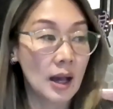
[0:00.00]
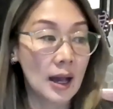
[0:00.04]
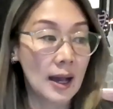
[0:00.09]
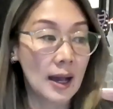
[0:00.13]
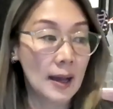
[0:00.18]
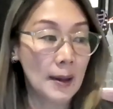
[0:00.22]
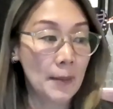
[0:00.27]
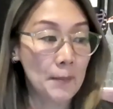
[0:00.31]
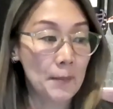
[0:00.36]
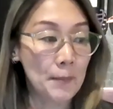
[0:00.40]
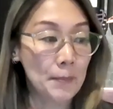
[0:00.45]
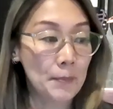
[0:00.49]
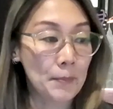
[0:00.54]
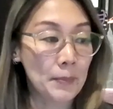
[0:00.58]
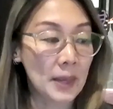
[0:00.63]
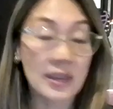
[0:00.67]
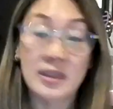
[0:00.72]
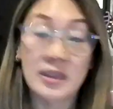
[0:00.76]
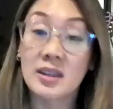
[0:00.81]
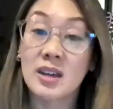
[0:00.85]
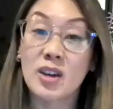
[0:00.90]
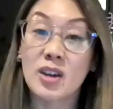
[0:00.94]
um,
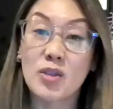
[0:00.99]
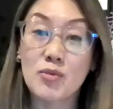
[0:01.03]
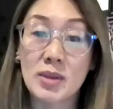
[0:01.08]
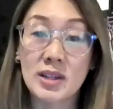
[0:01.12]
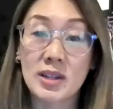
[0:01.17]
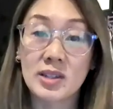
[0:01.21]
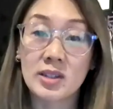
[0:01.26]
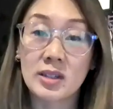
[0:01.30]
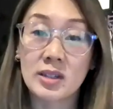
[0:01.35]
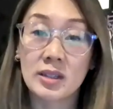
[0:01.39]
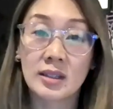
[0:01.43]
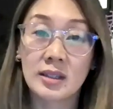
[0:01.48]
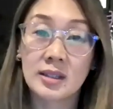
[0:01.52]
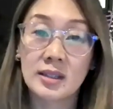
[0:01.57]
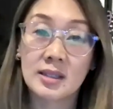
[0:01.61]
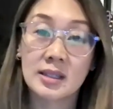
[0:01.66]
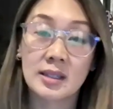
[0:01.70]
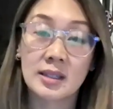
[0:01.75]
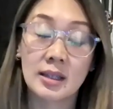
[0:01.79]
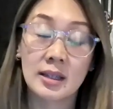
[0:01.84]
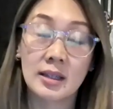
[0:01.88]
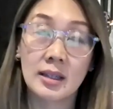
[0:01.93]
I think I've mentioned
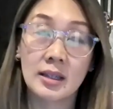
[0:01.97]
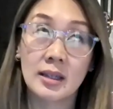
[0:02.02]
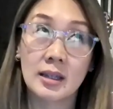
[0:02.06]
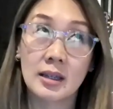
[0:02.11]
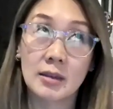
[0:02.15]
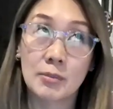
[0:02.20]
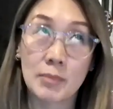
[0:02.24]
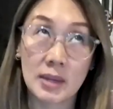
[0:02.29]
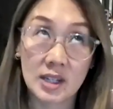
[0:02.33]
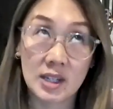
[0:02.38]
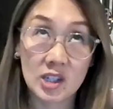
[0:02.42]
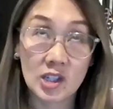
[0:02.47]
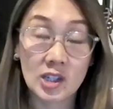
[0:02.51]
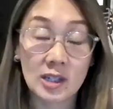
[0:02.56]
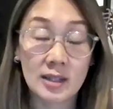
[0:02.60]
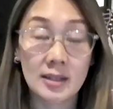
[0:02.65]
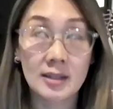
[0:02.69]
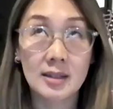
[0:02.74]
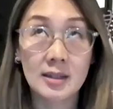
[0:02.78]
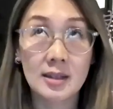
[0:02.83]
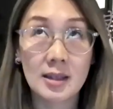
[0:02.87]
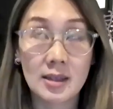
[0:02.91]
this
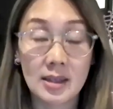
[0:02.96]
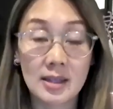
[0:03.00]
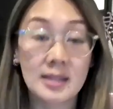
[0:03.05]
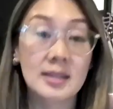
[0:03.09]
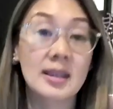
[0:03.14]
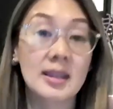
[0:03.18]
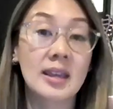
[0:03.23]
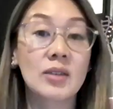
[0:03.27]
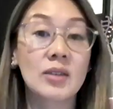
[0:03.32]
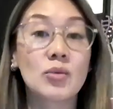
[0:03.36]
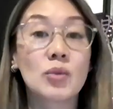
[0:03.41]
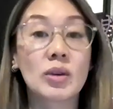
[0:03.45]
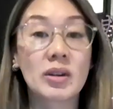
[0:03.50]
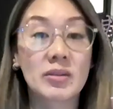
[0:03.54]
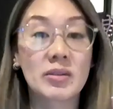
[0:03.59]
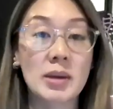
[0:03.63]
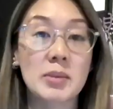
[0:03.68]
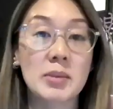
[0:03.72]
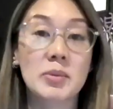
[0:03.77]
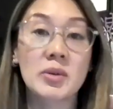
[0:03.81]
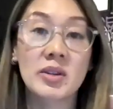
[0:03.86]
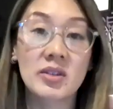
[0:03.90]
mentioned this in one
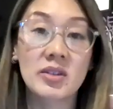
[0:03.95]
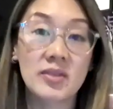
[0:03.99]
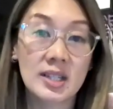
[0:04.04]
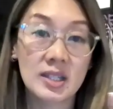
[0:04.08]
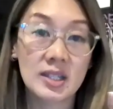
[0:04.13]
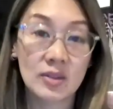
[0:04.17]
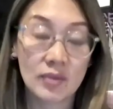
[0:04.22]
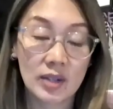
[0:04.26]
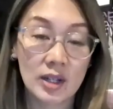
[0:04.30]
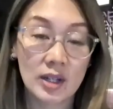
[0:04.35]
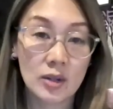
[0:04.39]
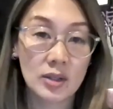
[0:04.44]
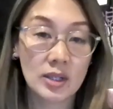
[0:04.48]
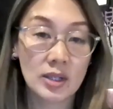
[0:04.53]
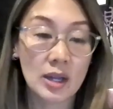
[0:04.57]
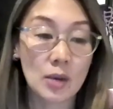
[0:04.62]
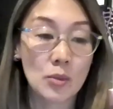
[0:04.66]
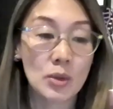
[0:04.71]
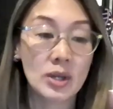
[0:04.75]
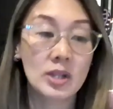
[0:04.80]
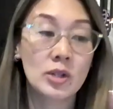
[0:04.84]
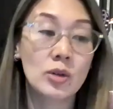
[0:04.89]
of my previous
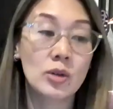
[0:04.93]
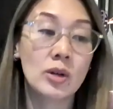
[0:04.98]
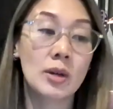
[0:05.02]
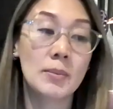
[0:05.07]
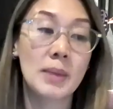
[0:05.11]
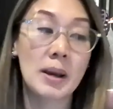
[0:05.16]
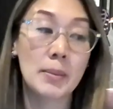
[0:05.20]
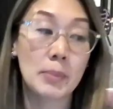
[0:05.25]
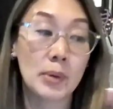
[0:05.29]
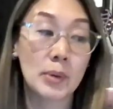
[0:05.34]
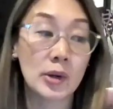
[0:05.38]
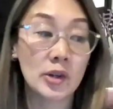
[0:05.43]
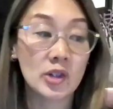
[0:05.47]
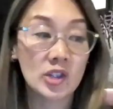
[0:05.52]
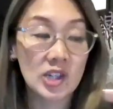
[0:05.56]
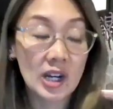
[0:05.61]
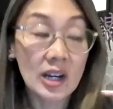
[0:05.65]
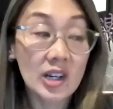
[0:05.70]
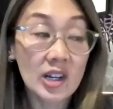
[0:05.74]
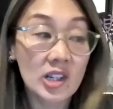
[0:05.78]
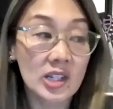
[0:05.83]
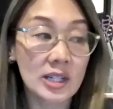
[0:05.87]
videos i want to talk about
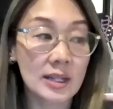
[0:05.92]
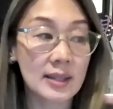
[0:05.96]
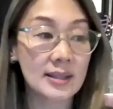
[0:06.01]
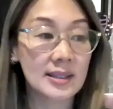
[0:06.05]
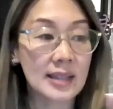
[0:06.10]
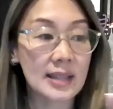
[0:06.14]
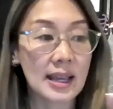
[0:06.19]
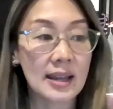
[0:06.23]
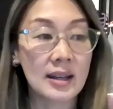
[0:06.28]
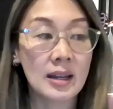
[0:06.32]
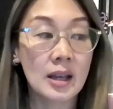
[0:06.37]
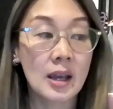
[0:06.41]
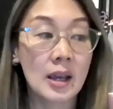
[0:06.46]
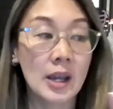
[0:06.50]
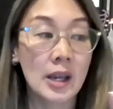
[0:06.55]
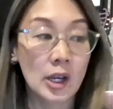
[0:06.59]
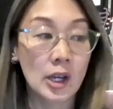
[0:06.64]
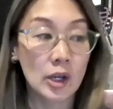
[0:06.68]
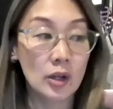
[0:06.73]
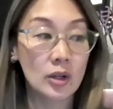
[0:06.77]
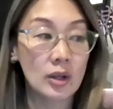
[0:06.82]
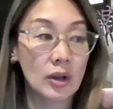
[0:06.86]
projections and
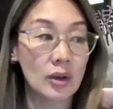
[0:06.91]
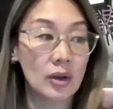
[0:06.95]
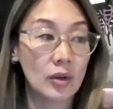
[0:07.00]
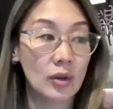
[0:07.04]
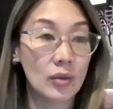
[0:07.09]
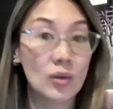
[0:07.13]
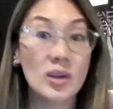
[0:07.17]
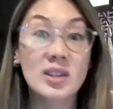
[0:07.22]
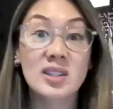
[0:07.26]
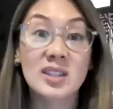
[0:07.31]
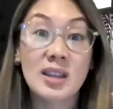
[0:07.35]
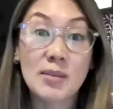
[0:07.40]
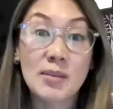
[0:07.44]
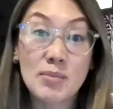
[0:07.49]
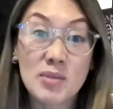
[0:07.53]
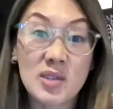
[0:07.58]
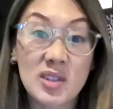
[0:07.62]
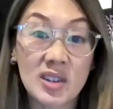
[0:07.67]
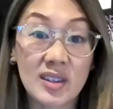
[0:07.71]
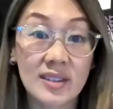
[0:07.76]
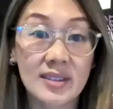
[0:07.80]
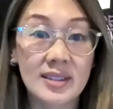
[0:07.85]
you know
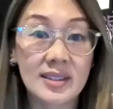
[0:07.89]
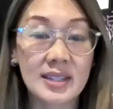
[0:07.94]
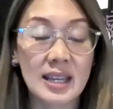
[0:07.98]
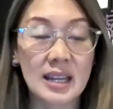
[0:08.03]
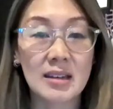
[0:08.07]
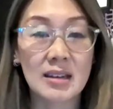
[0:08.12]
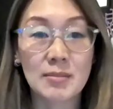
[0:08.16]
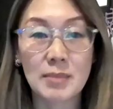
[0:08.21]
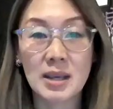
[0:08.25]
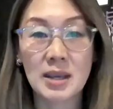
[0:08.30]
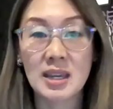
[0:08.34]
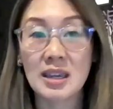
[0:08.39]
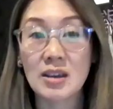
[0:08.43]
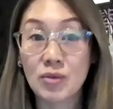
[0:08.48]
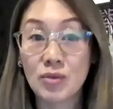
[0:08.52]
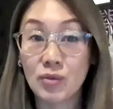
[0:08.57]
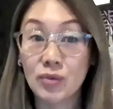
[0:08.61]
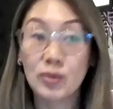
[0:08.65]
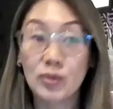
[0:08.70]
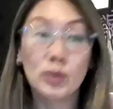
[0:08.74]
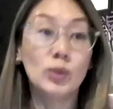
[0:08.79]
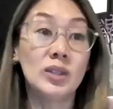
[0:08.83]
assumptions and
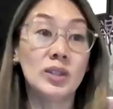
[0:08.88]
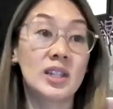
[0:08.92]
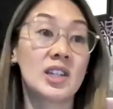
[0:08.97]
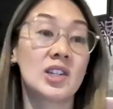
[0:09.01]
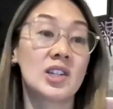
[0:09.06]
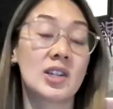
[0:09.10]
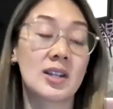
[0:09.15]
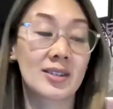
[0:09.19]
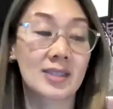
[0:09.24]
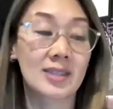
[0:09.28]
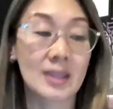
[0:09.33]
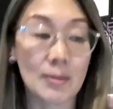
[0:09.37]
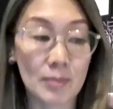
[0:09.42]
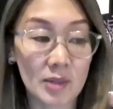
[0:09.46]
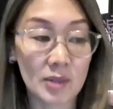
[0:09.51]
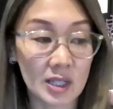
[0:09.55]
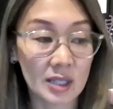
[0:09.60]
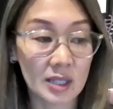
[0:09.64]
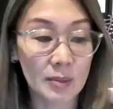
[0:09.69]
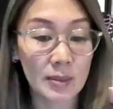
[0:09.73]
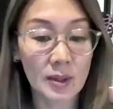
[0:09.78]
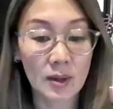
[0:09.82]
making foolish
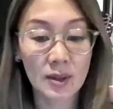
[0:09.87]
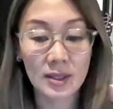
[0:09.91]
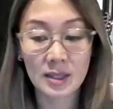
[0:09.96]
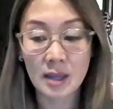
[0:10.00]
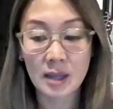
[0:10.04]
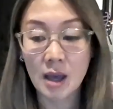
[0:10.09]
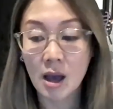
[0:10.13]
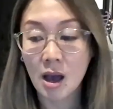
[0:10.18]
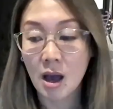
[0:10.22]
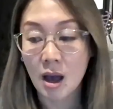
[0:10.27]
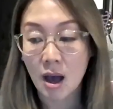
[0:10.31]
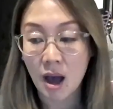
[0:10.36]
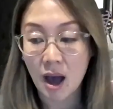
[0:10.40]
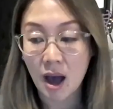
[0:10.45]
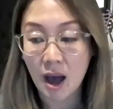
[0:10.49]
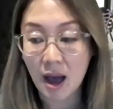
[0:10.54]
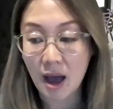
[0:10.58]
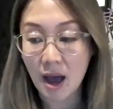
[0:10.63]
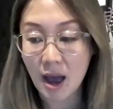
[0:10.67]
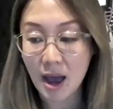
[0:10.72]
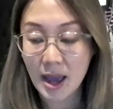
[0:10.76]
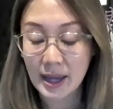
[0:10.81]
assumptions because
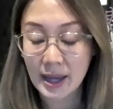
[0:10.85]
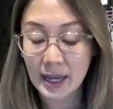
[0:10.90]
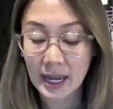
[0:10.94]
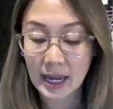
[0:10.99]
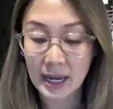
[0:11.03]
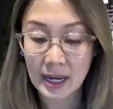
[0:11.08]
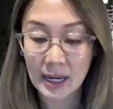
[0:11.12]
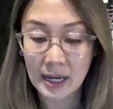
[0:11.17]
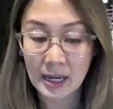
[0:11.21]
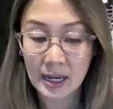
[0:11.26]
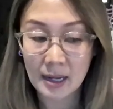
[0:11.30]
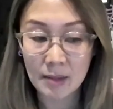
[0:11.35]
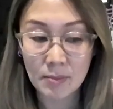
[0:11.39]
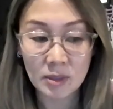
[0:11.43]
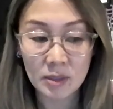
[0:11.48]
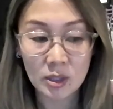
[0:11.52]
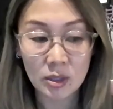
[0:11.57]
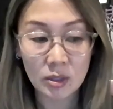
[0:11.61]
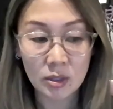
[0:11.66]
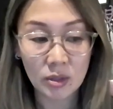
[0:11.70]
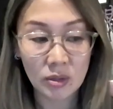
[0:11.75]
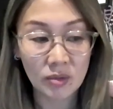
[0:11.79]
i
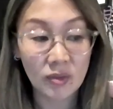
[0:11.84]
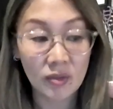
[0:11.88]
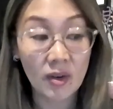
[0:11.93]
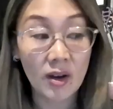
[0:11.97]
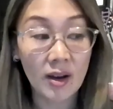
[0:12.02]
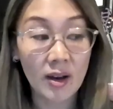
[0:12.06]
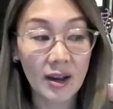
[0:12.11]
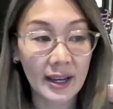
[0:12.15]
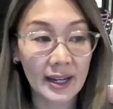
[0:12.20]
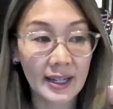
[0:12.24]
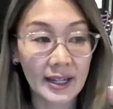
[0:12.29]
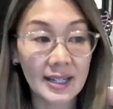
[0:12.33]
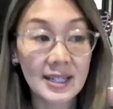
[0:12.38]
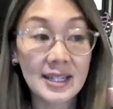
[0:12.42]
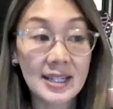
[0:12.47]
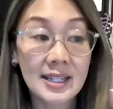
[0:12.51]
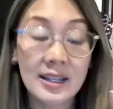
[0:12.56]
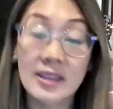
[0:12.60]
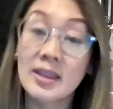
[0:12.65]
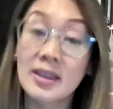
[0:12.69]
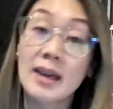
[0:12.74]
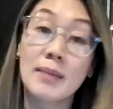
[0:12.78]
came to
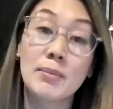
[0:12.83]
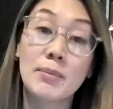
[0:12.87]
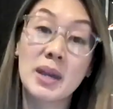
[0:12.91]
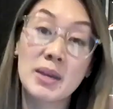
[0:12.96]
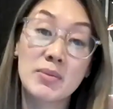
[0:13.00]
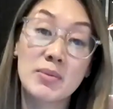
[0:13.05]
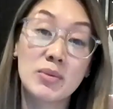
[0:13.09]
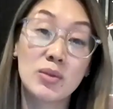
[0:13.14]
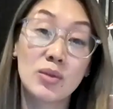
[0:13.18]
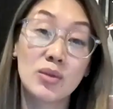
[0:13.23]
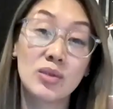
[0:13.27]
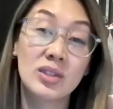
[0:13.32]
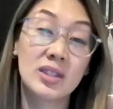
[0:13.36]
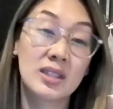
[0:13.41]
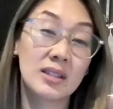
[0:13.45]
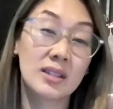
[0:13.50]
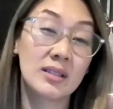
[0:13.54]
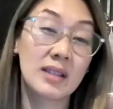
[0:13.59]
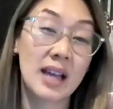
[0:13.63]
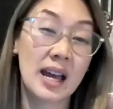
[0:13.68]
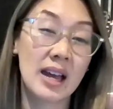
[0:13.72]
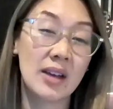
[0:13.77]
find that people
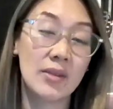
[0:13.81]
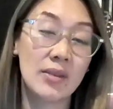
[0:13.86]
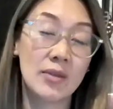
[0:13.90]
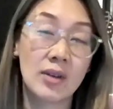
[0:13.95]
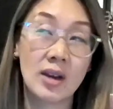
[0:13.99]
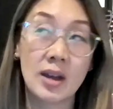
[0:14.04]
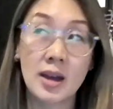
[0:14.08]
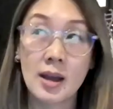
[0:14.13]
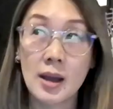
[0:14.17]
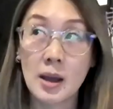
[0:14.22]
still have